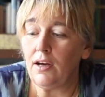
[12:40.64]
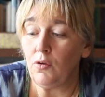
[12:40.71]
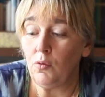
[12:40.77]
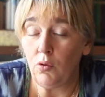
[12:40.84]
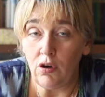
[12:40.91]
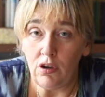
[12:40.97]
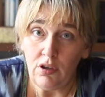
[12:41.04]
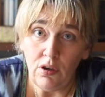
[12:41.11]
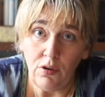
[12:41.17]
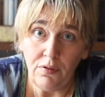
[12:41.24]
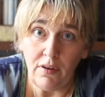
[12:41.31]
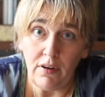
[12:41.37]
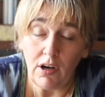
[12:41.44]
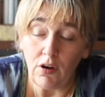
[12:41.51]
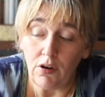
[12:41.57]
Worn
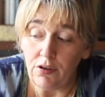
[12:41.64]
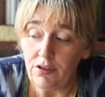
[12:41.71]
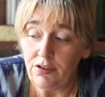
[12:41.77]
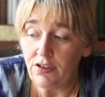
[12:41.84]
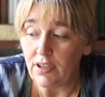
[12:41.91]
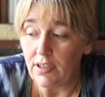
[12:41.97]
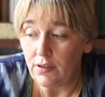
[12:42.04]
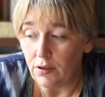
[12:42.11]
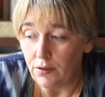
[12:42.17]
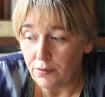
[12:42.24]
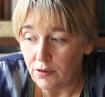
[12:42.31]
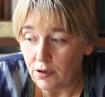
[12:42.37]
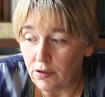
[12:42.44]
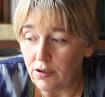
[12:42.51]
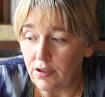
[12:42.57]
over a corset,
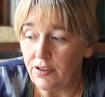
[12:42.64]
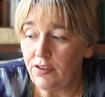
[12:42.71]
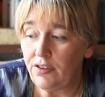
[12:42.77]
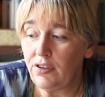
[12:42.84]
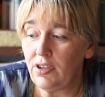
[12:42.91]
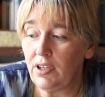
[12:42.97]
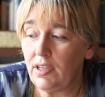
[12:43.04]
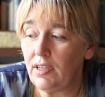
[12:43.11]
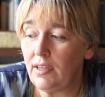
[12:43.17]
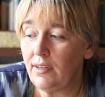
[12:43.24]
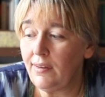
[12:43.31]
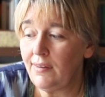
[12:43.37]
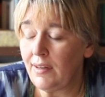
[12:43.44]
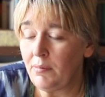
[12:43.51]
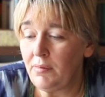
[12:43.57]
of course,
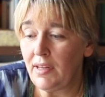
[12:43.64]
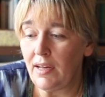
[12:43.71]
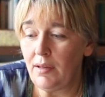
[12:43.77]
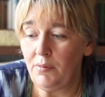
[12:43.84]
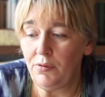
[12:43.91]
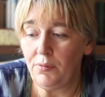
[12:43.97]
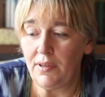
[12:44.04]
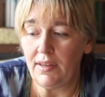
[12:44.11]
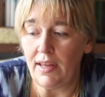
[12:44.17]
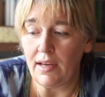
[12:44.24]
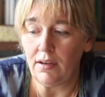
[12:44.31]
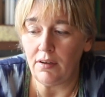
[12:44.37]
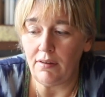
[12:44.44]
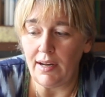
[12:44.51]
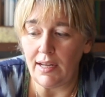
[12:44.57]
sometimes with
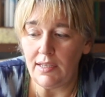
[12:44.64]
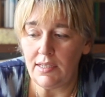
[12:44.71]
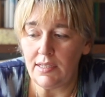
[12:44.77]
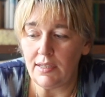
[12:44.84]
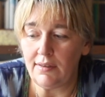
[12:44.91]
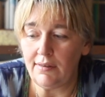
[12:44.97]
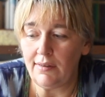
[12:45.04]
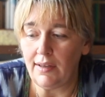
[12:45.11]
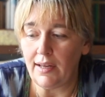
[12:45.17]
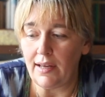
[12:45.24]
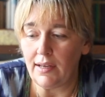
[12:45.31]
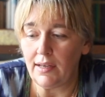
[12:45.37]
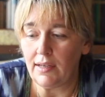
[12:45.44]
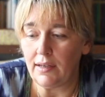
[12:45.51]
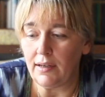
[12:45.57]
decorations
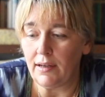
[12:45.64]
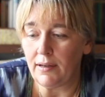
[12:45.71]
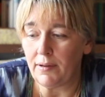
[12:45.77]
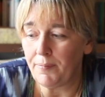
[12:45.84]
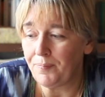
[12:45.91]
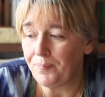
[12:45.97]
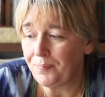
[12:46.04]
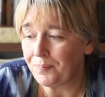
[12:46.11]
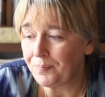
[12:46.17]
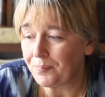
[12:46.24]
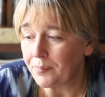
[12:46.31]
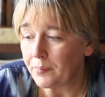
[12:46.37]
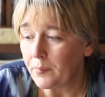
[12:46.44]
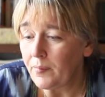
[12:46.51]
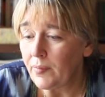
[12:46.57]
like
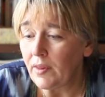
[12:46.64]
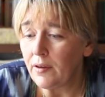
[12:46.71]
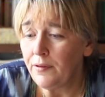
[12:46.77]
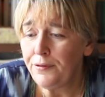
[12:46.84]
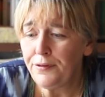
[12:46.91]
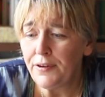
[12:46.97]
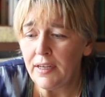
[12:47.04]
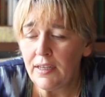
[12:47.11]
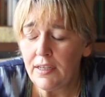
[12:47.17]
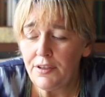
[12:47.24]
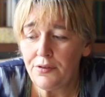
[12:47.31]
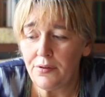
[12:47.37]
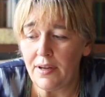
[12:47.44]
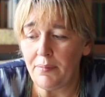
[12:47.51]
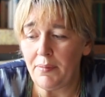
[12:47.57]
fur
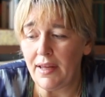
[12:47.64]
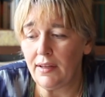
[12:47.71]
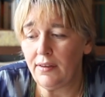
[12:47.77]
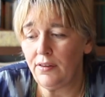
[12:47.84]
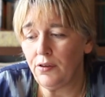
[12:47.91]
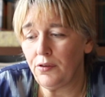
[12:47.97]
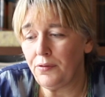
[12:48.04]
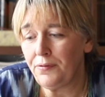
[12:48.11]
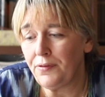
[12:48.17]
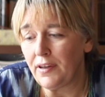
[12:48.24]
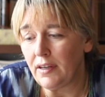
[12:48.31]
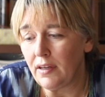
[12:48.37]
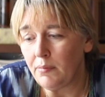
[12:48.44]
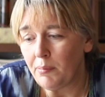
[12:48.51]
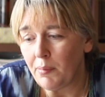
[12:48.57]
trimmings or
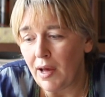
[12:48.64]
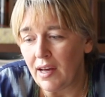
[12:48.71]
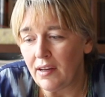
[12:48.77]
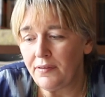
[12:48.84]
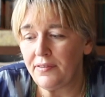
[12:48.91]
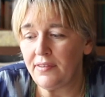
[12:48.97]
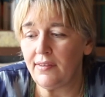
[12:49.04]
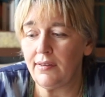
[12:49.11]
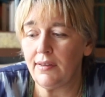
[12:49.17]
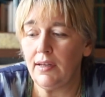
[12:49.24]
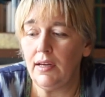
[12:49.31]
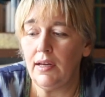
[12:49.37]
fur muffs,